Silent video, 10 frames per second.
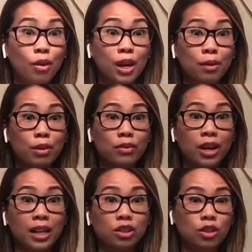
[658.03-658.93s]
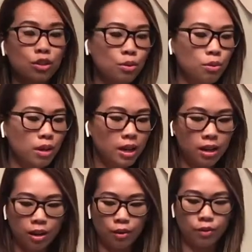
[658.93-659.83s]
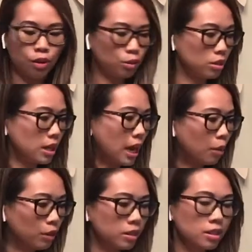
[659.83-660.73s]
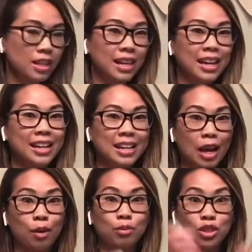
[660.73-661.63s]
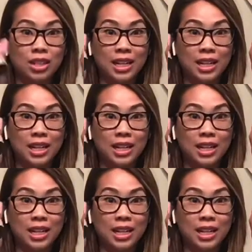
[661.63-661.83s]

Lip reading: All right, we've got 2 of those towers. Now I'm